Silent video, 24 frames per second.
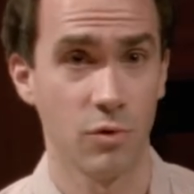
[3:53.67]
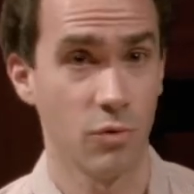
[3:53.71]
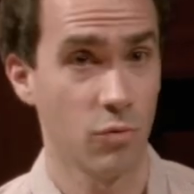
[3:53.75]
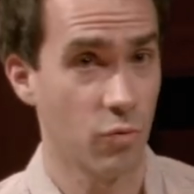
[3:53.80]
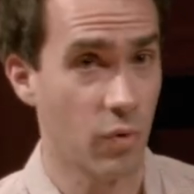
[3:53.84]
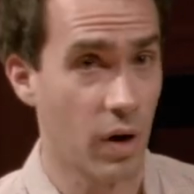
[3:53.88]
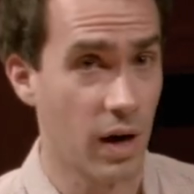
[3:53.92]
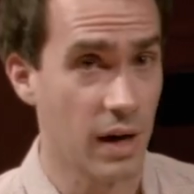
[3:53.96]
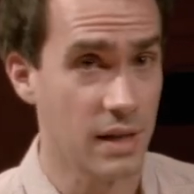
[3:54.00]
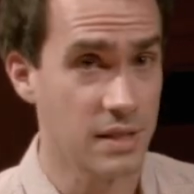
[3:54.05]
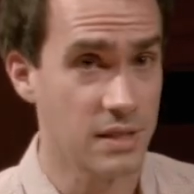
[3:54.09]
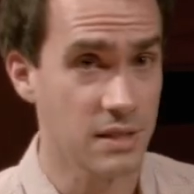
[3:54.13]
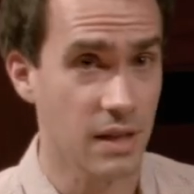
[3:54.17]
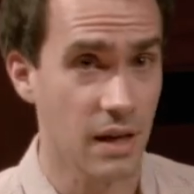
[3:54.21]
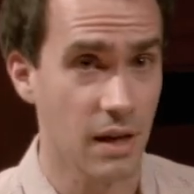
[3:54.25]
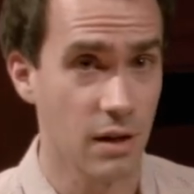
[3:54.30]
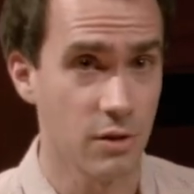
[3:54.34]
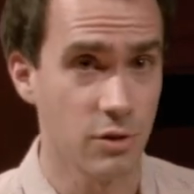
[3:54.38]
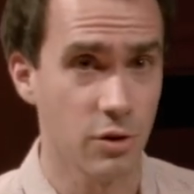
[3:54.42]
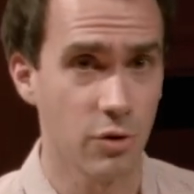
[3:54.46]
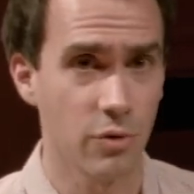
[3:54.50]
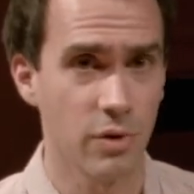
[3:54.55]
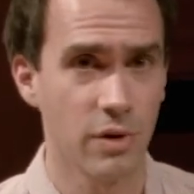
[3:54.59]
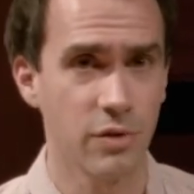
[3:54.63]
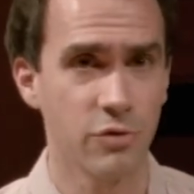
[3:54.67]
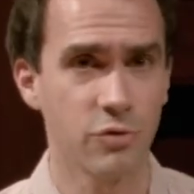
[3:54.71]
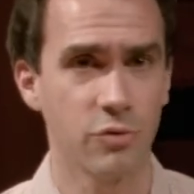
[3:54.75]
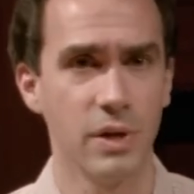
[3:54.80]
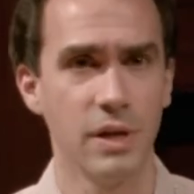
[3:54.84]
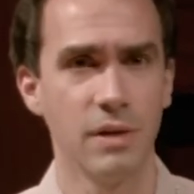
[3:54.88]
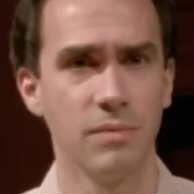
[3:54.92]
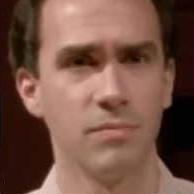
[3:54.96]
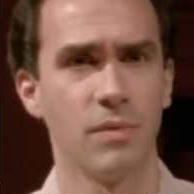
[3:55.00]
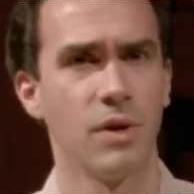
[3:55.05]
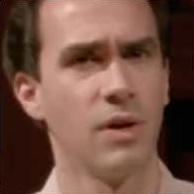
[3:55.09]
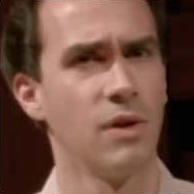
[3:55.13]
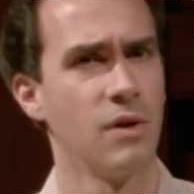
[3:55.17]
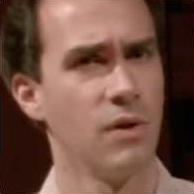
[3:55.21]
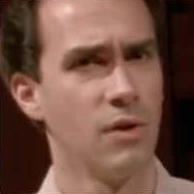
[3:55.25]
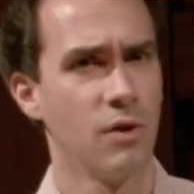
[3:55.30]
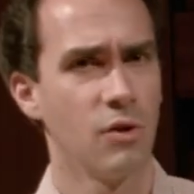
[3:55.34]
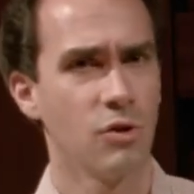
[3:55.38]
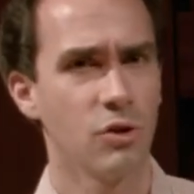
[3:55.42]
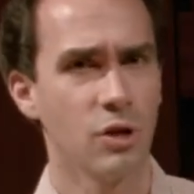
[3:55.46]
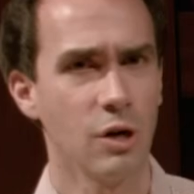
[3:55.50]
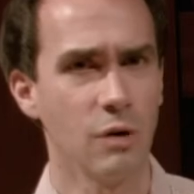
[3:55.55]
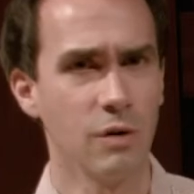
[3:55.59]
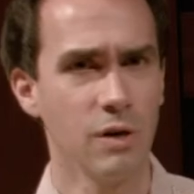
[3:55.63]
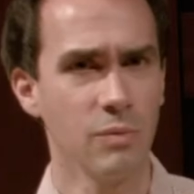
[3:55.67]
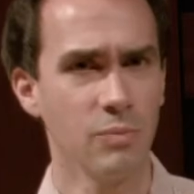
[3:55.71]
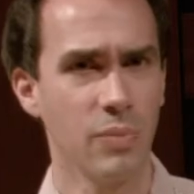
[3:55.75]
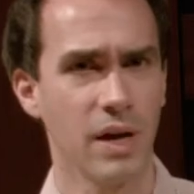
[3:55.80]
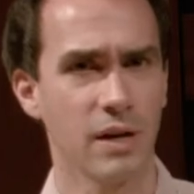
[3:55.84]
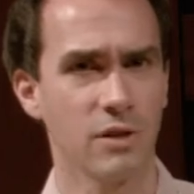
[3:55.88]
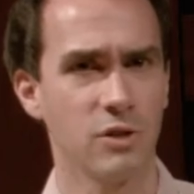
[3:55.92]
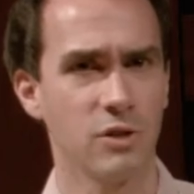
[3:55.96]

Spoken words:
Why scale degree 3? Going back